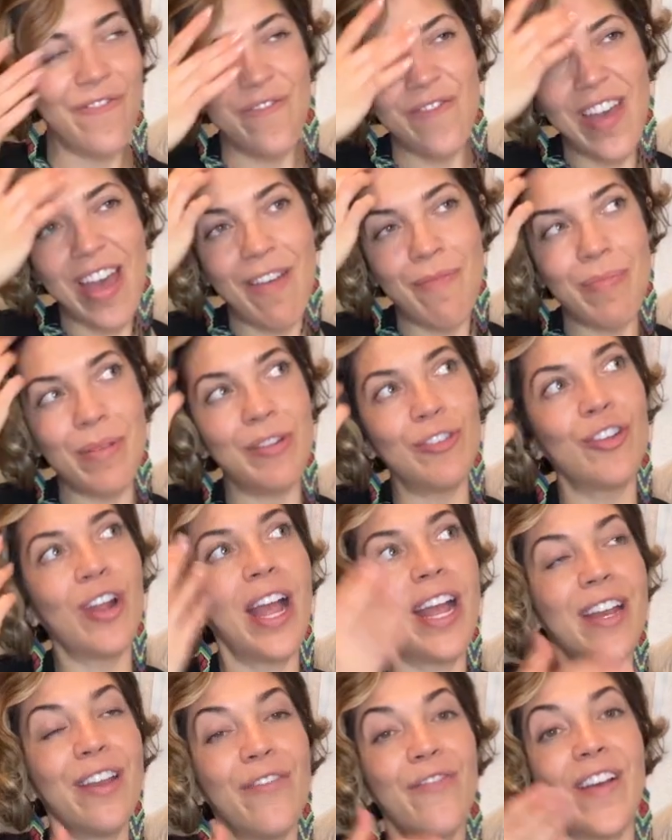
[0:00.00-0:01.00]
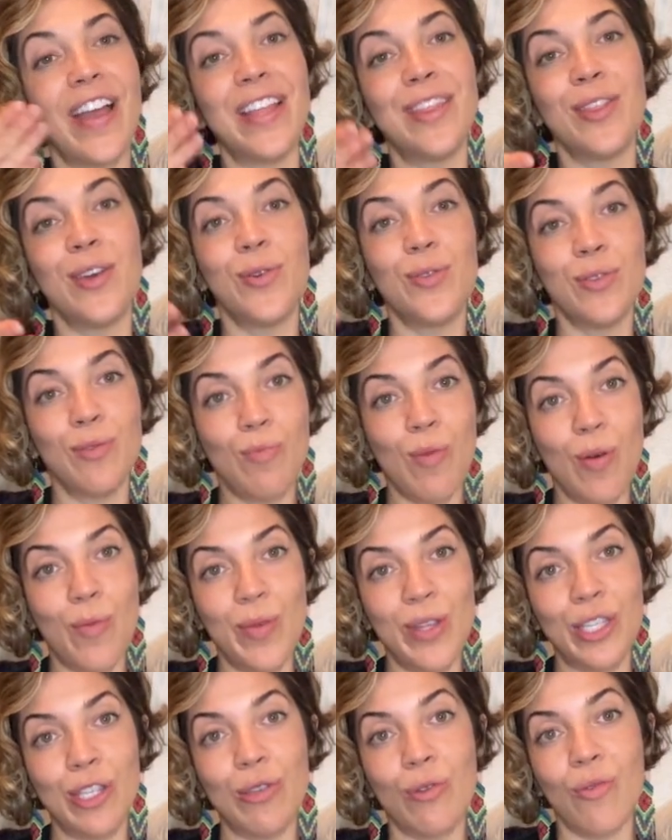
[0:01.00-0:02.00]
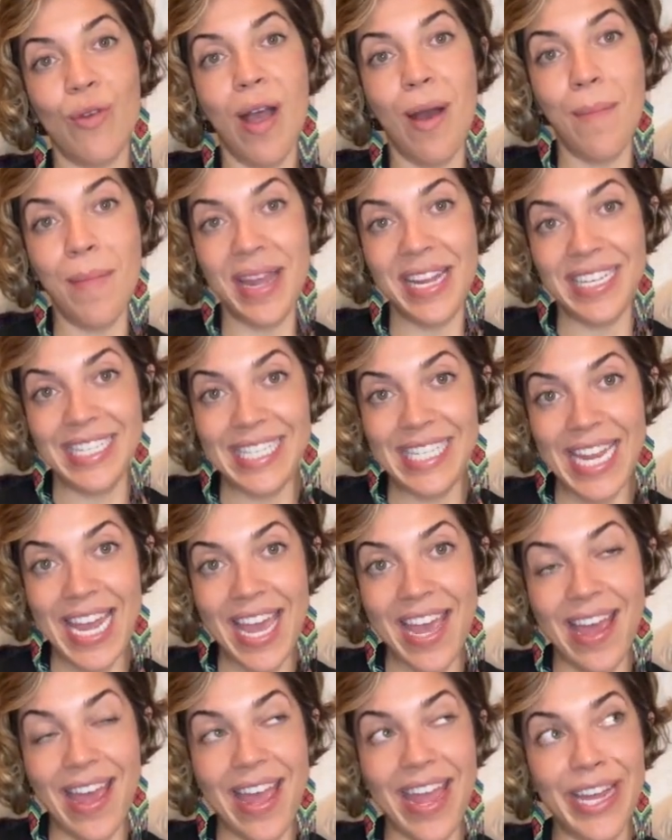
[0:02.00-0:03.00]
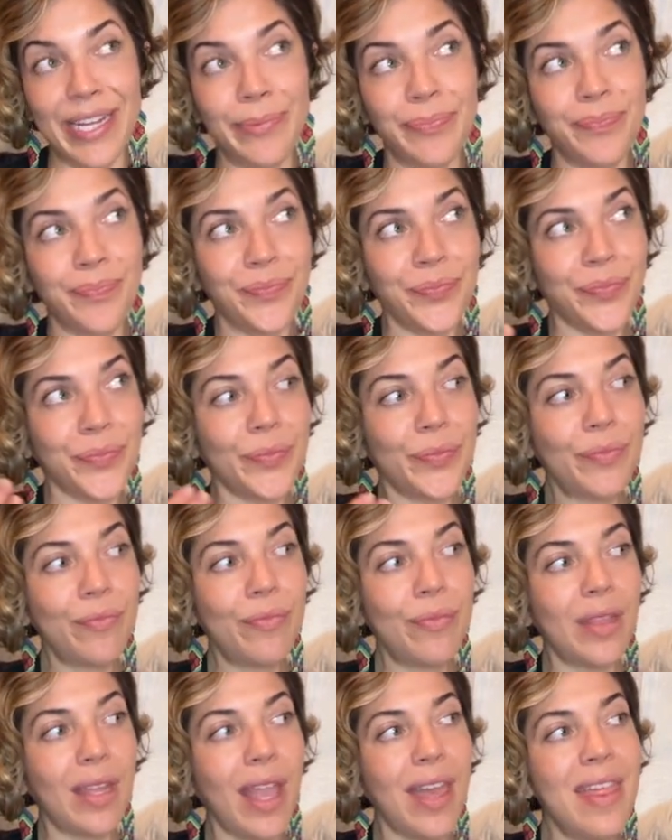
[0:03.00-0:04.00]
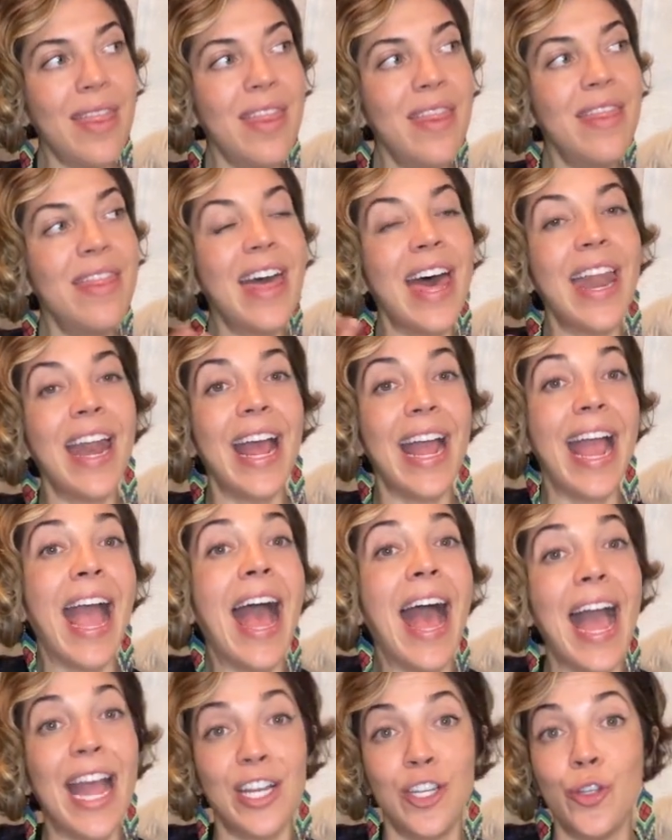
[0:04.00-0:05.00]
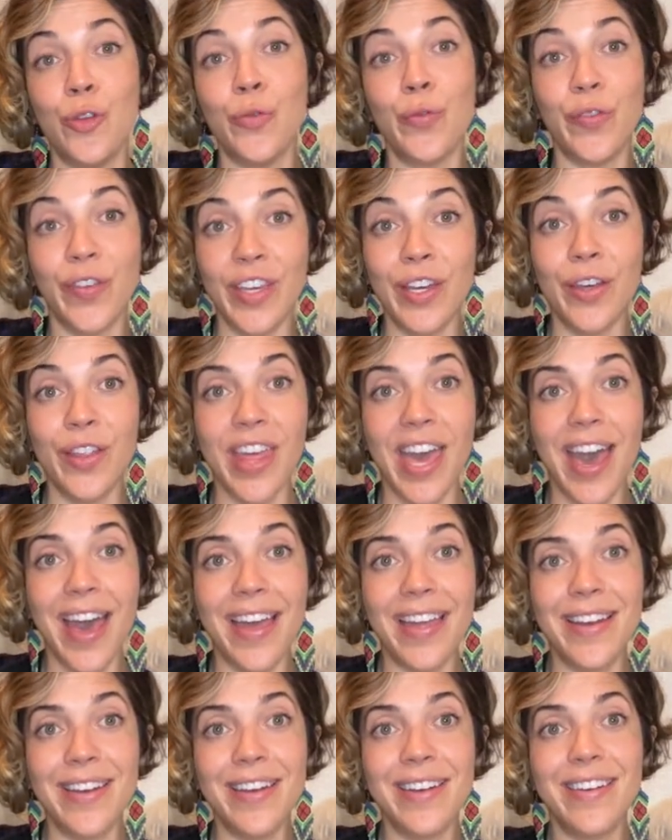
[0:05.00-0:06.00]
I've been trying to find those moments throughout my day that I do feel that.